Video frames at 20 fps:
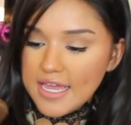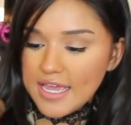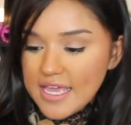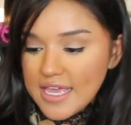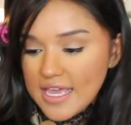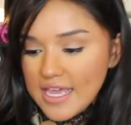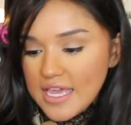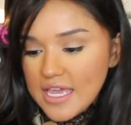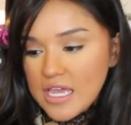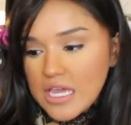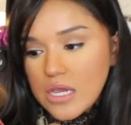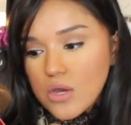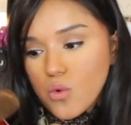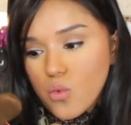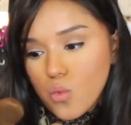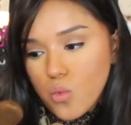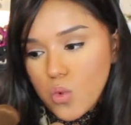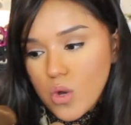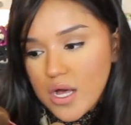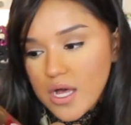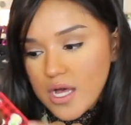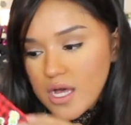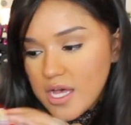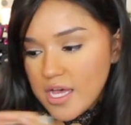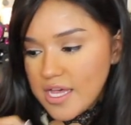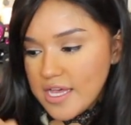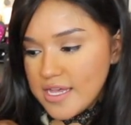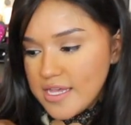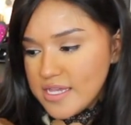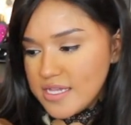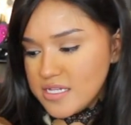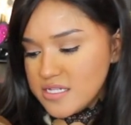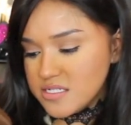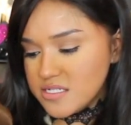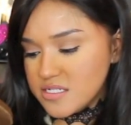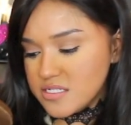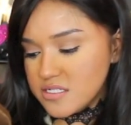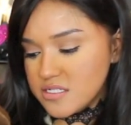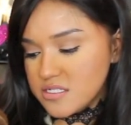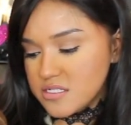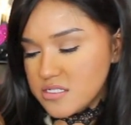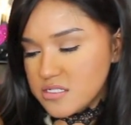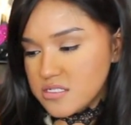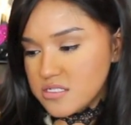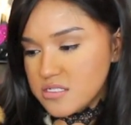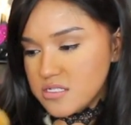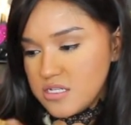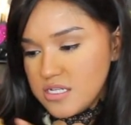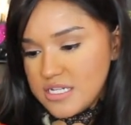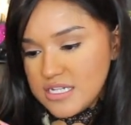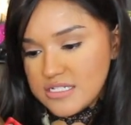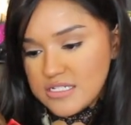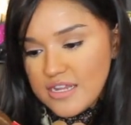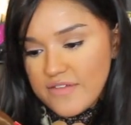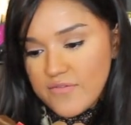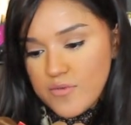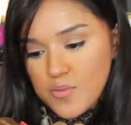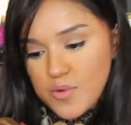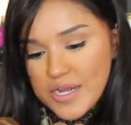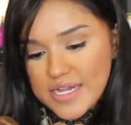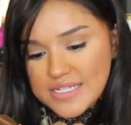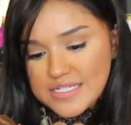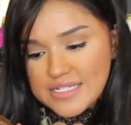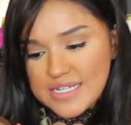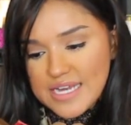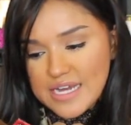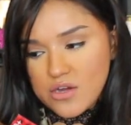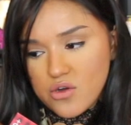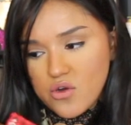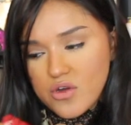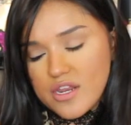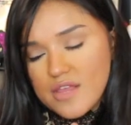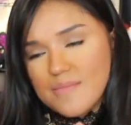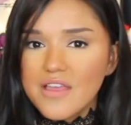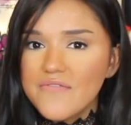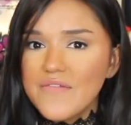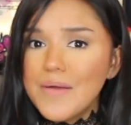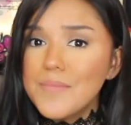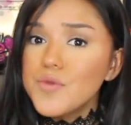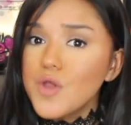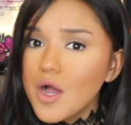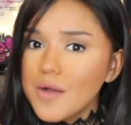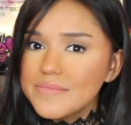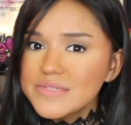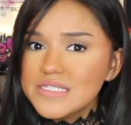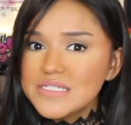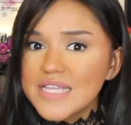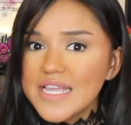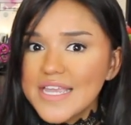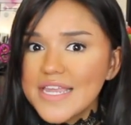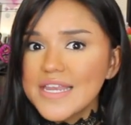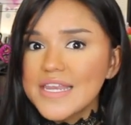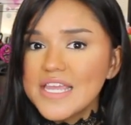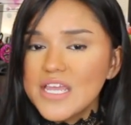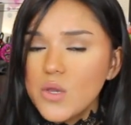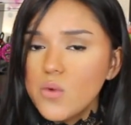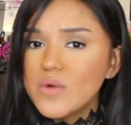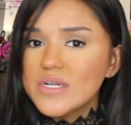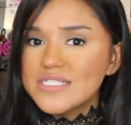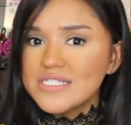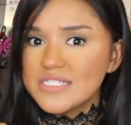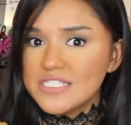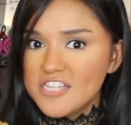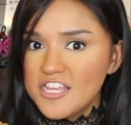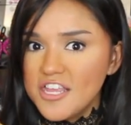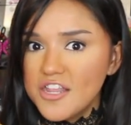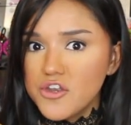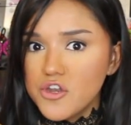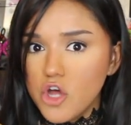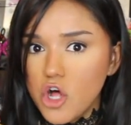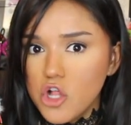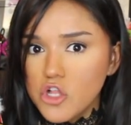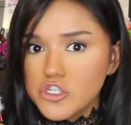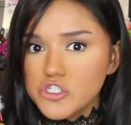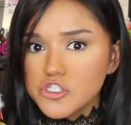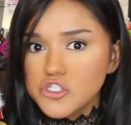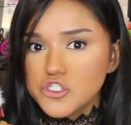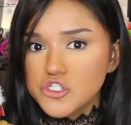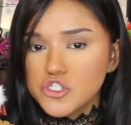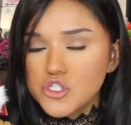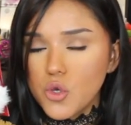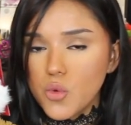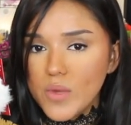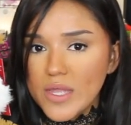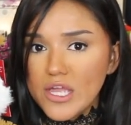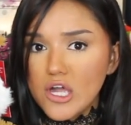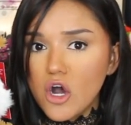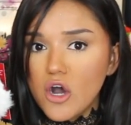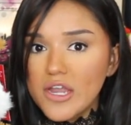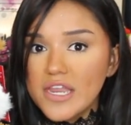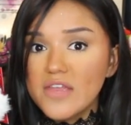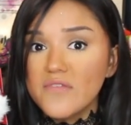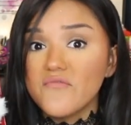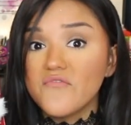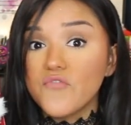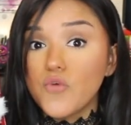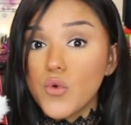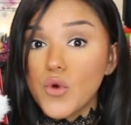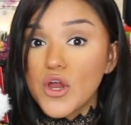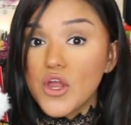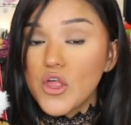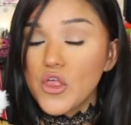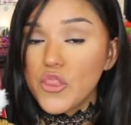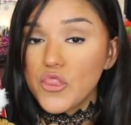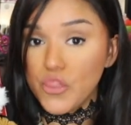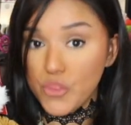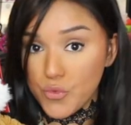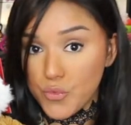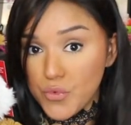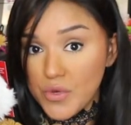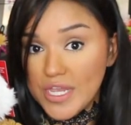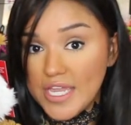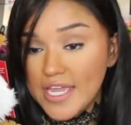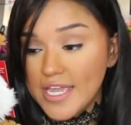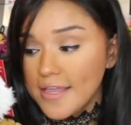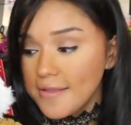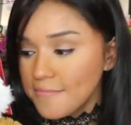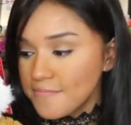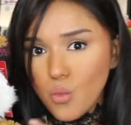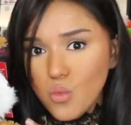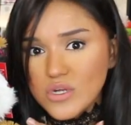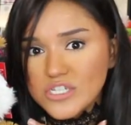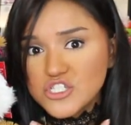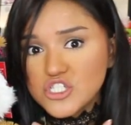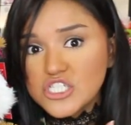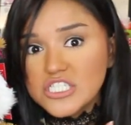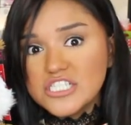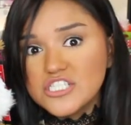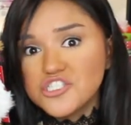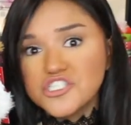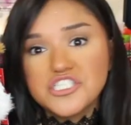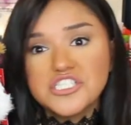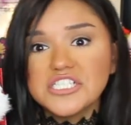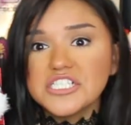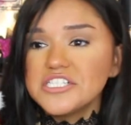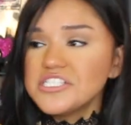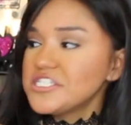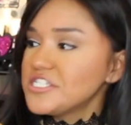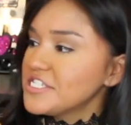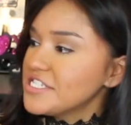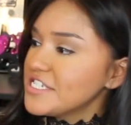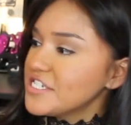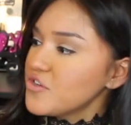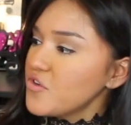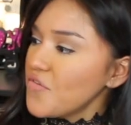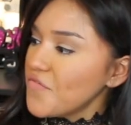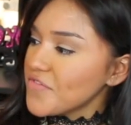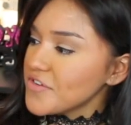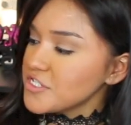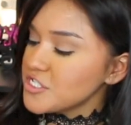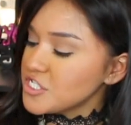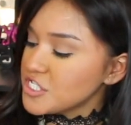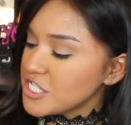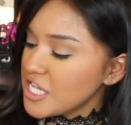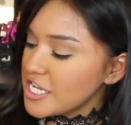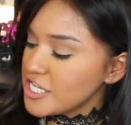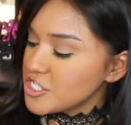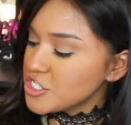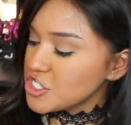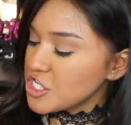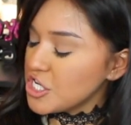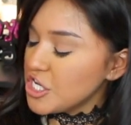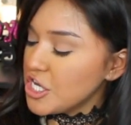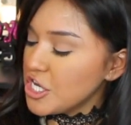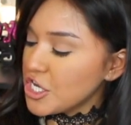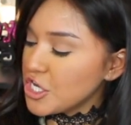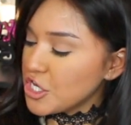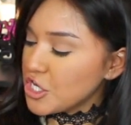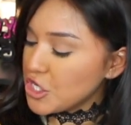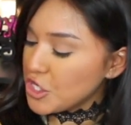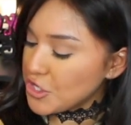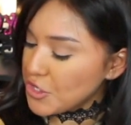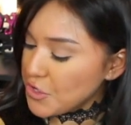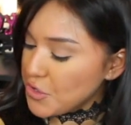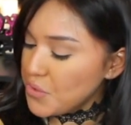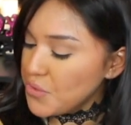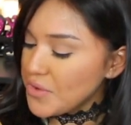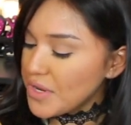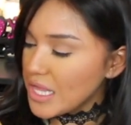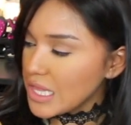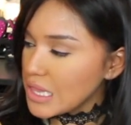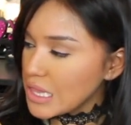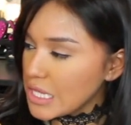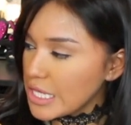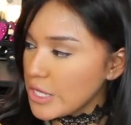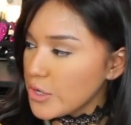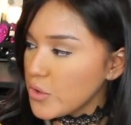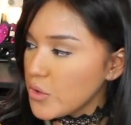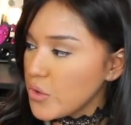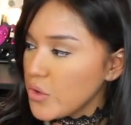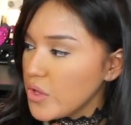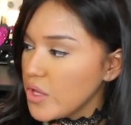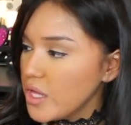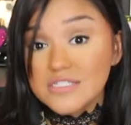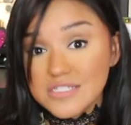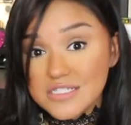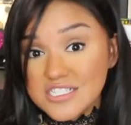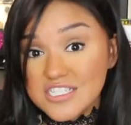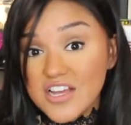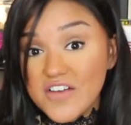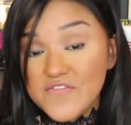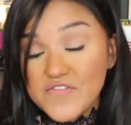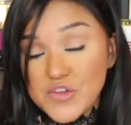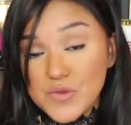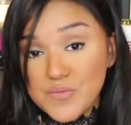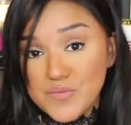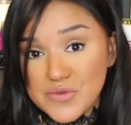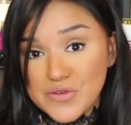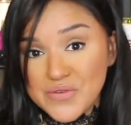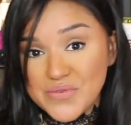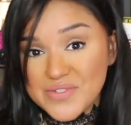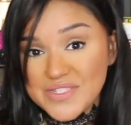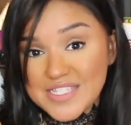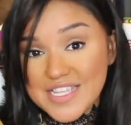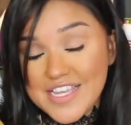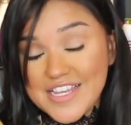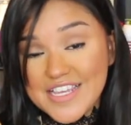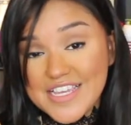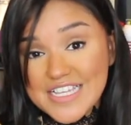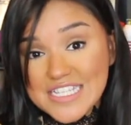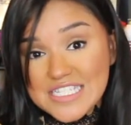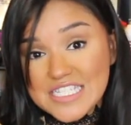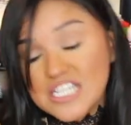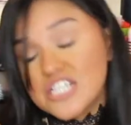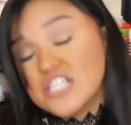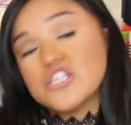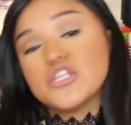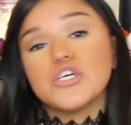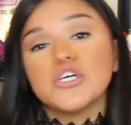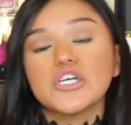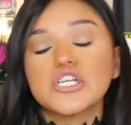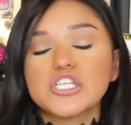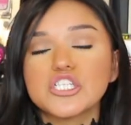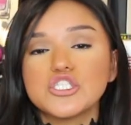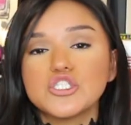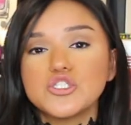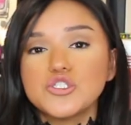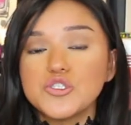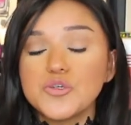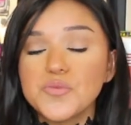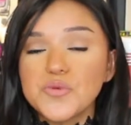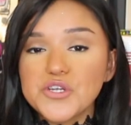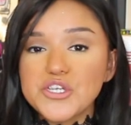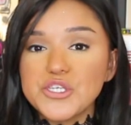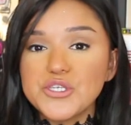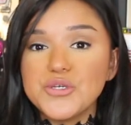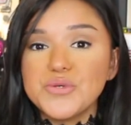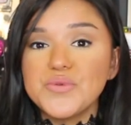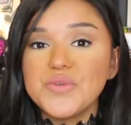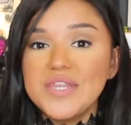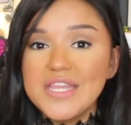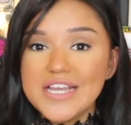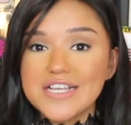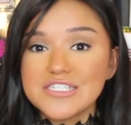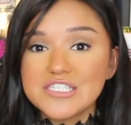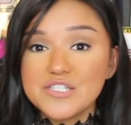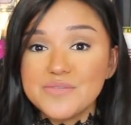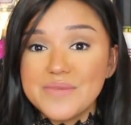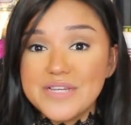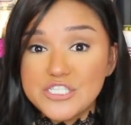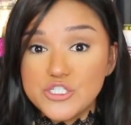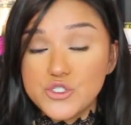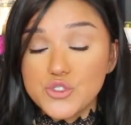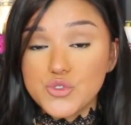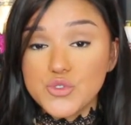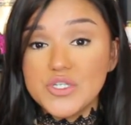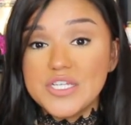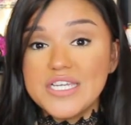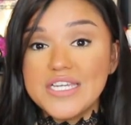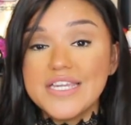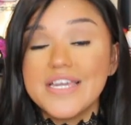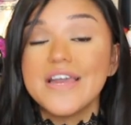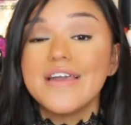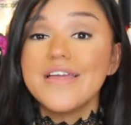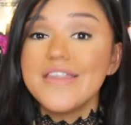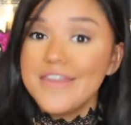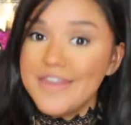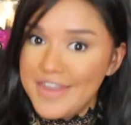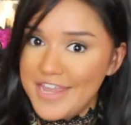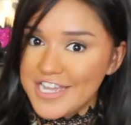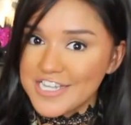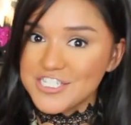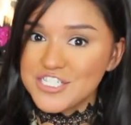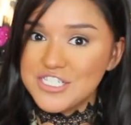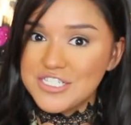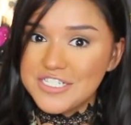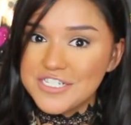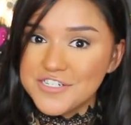He was, he doesn't have a price tag on him. If I'm not mistaken, he was $10, so we got him for three, which is just a steal for such a cute little stuffed moose. And he's gonna look super cute next to my tree next